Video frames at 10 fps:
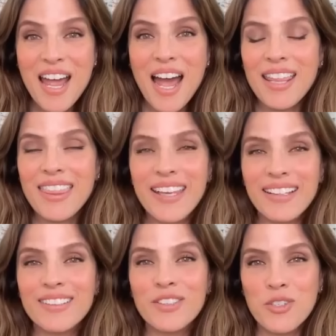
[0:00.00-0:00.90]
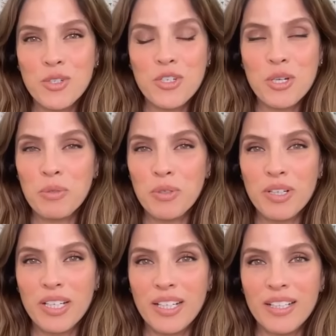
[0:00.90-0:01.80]
I think that the Jewish
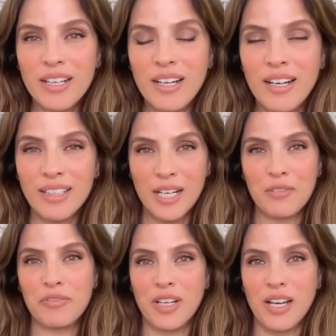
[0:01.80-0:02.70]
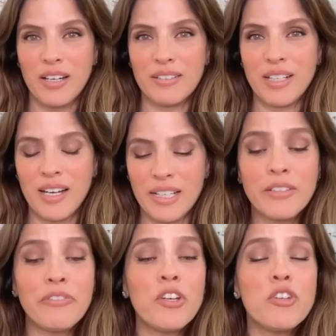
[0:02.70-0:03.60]
community, a lot of
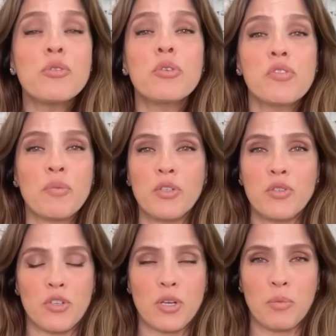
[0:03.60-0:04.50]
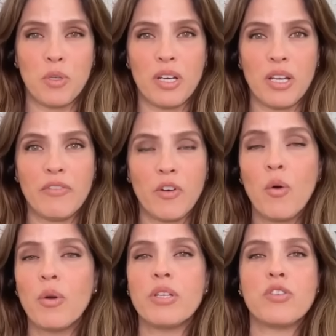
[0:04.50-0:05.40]
individuals from the Jewish community have
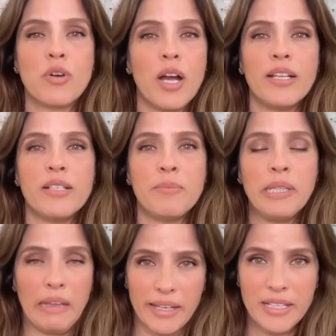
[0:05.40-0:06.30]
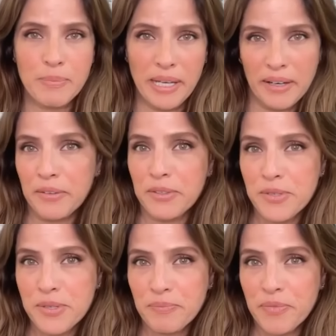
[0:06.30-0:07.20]
always tried to be liked by
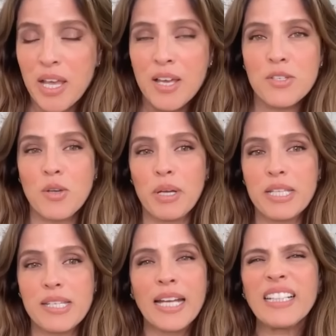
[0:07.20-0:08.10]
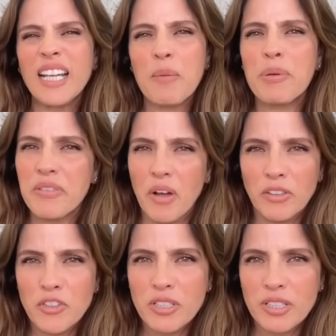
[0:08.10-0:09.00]
others. So it's kind of like a
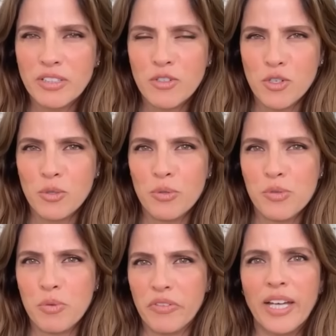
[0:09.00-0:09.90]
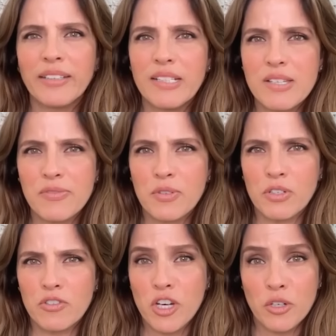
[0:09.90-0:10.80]
pathology that the Jews, we've had this for
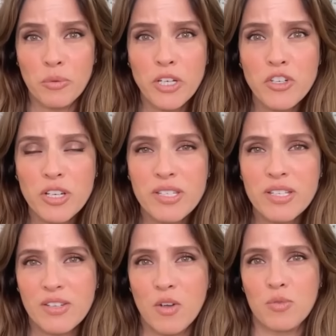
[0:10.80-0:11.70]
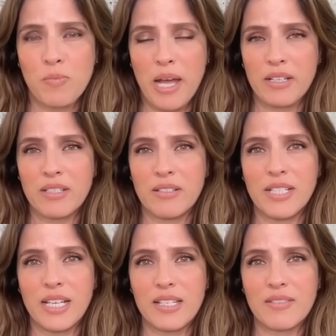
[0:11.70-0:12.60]
generations. This goes back to the
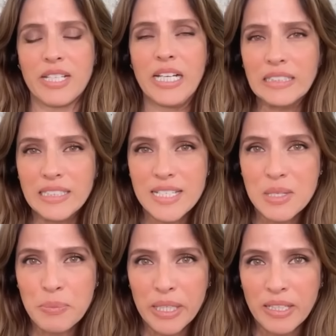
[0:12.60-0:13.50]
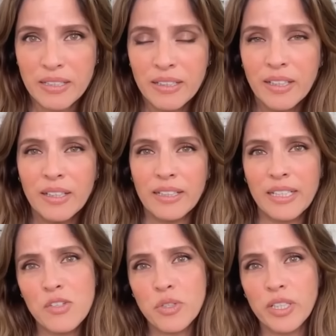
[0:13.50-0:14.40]
days of the Hellenism in
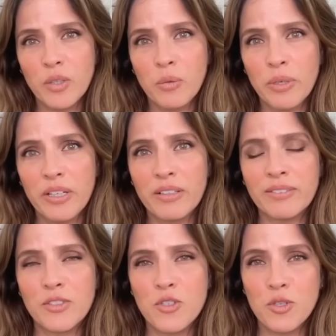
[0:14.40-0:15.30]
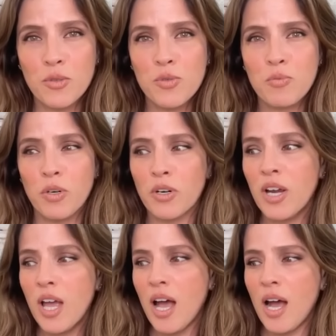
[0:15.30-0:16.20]
Israel, where the Jews were
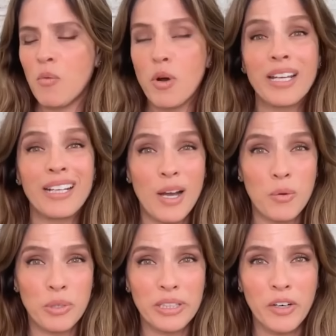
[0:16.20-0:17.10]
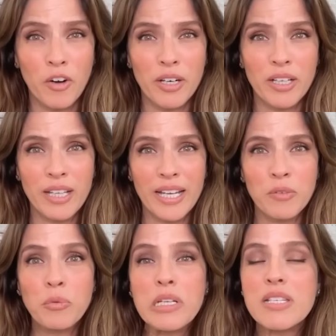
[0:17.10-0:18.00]
working out really hard and like
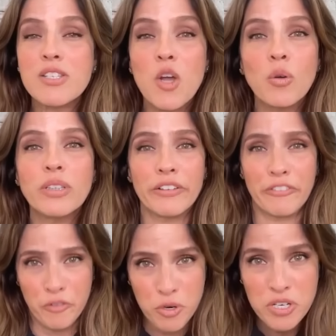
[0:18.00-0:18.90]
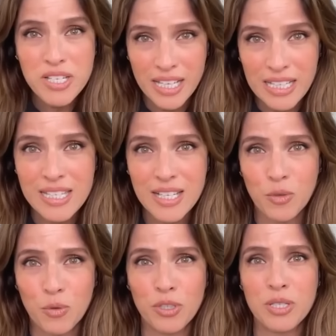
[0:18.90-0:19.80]
re-sewed their foreskins in
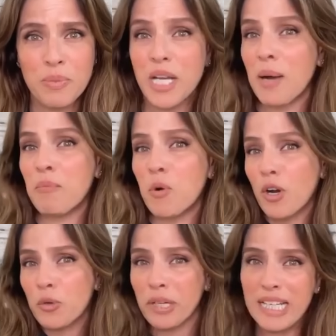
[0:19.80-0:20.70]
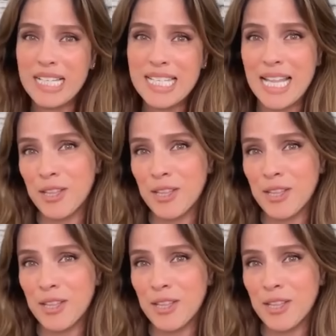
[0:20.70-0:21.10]
order to become more Greeks than